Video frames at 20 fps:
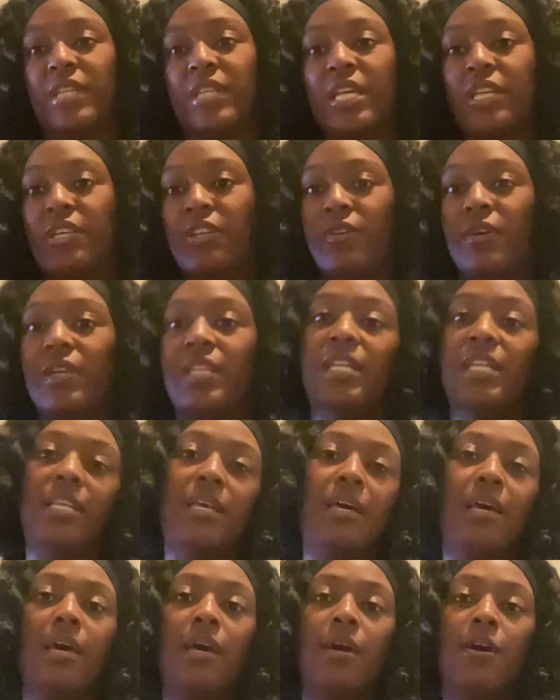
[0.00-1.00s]
you know, and
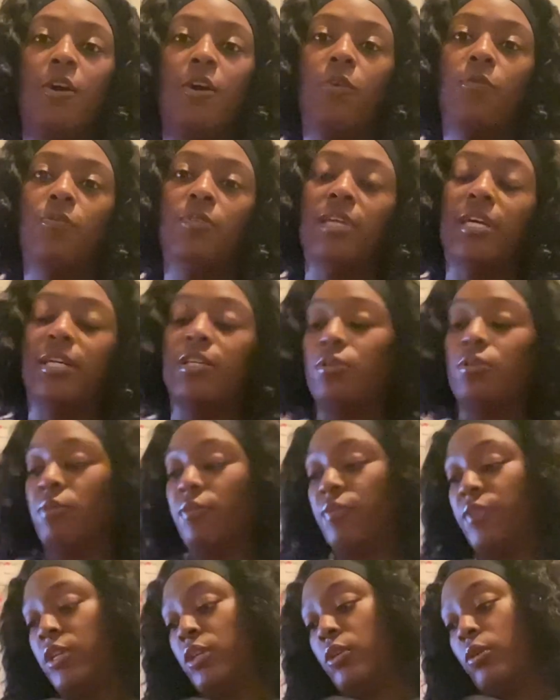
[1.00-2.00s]
then hopefully I could do
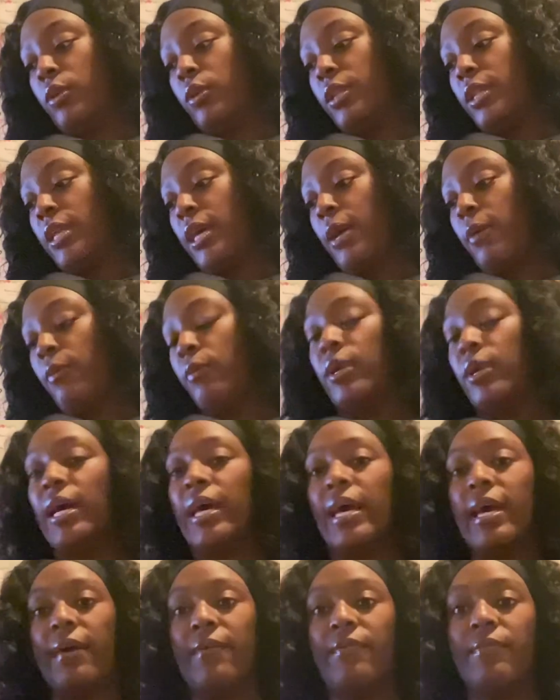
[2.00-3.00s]
a video on that, what I
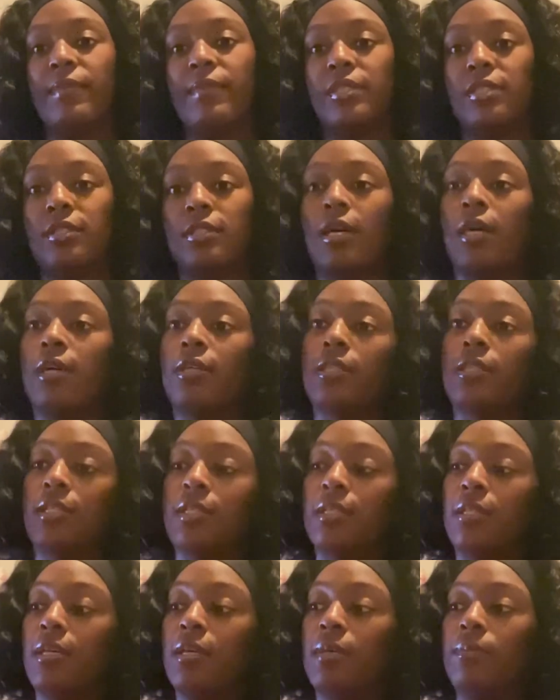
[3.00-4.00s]
have in my
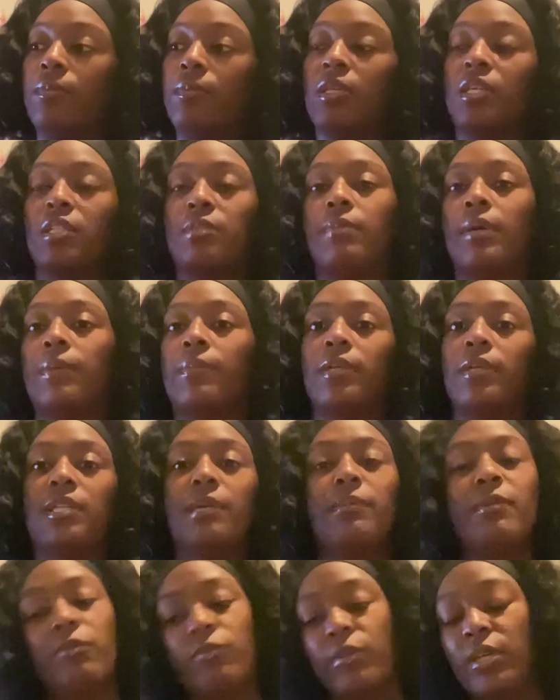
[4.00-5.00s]
stocking. Because by, by the
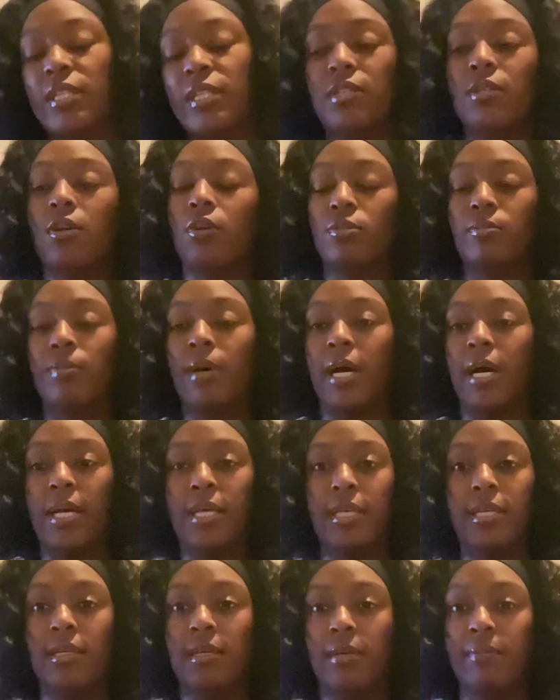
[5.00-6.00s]
time a week goes
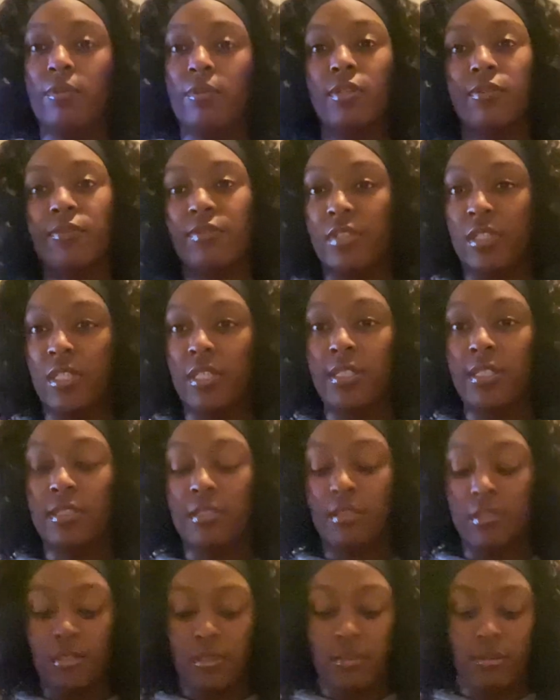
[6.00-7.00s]
by, I'm going to
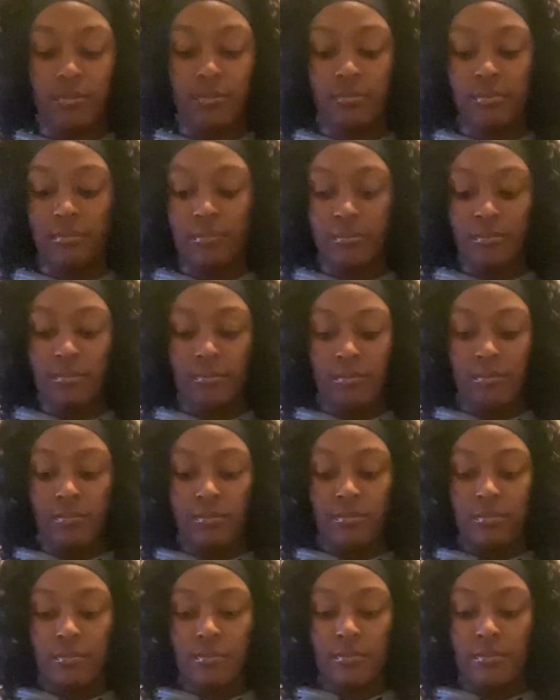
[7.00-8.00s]
forget, so.
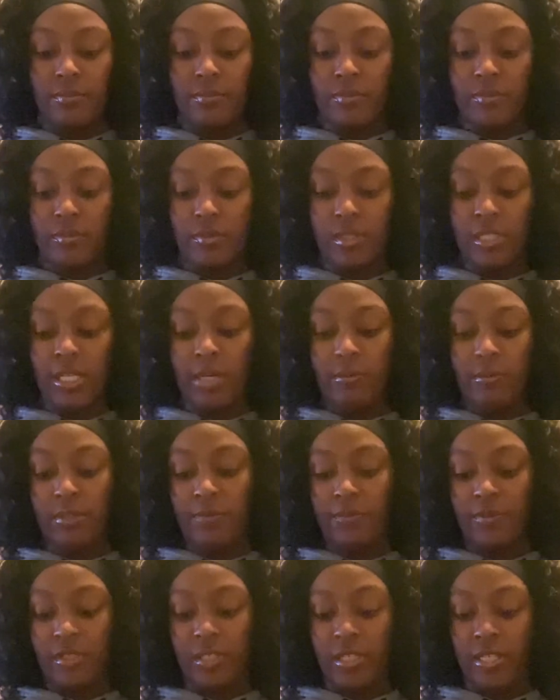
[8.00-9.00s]
Not really
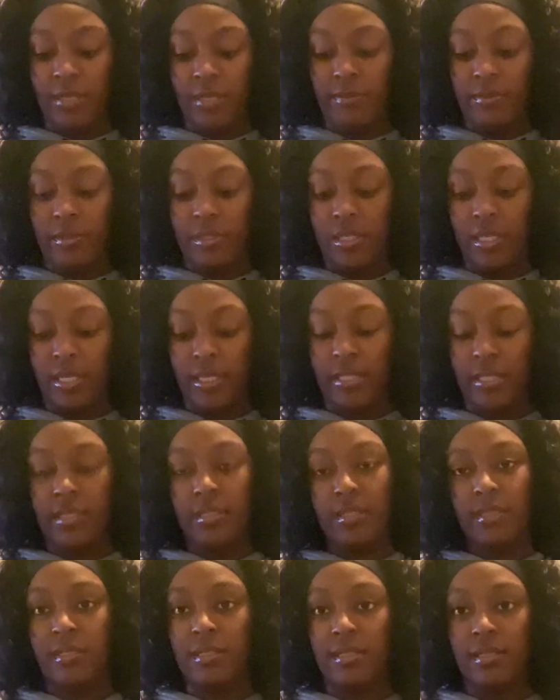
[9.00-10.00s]
forget, but
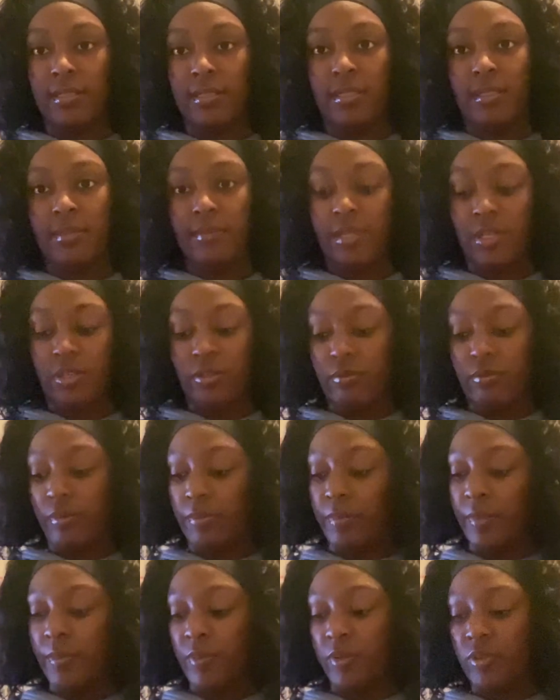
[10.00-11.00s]
like, I'm not going to
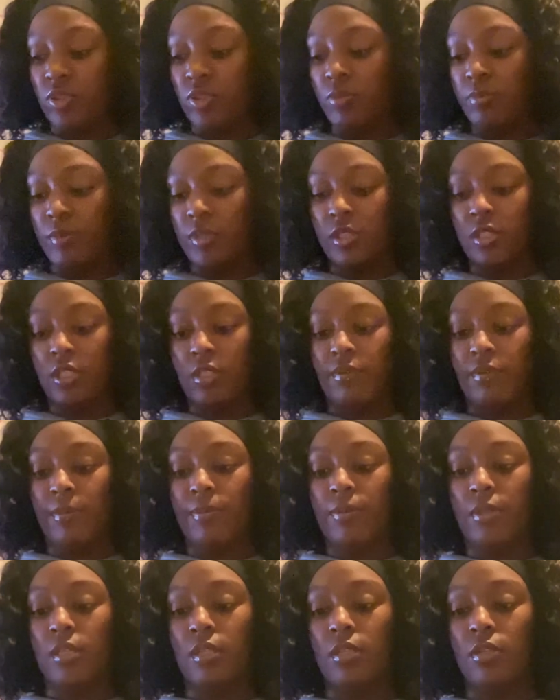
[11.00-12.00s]
remember too much stuff I
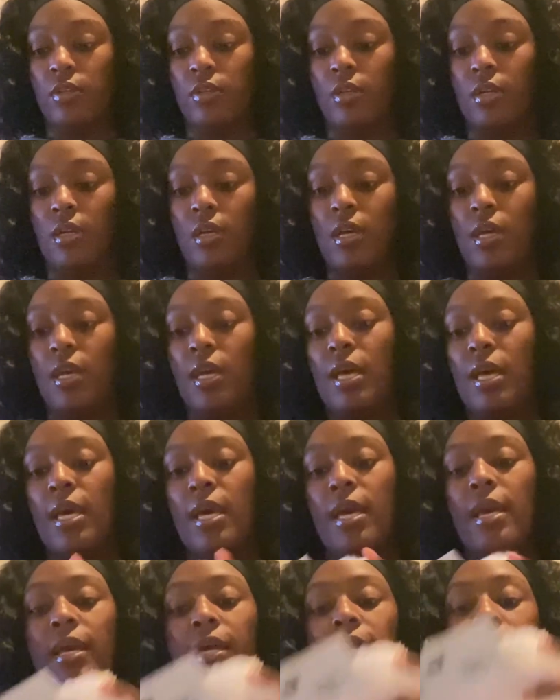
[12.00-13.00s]
put in this.
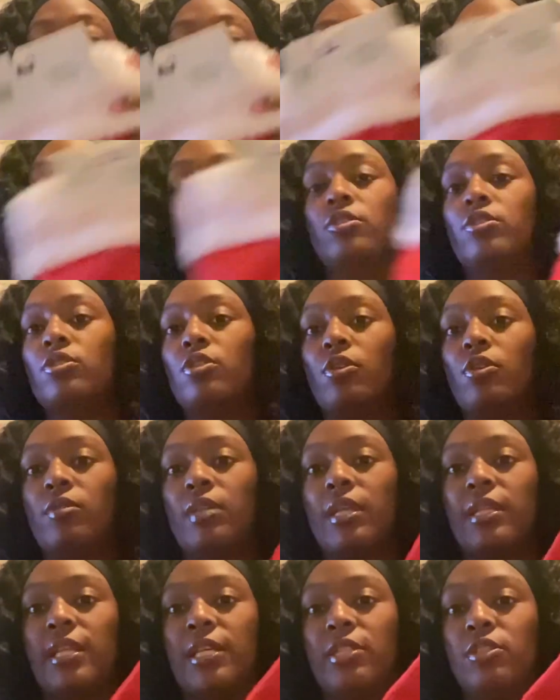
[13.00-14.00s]
And it's also
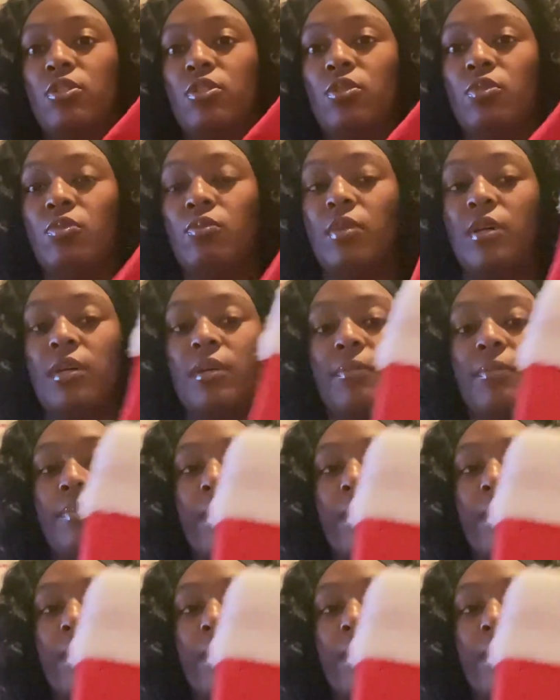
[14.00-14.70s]
not, not too um,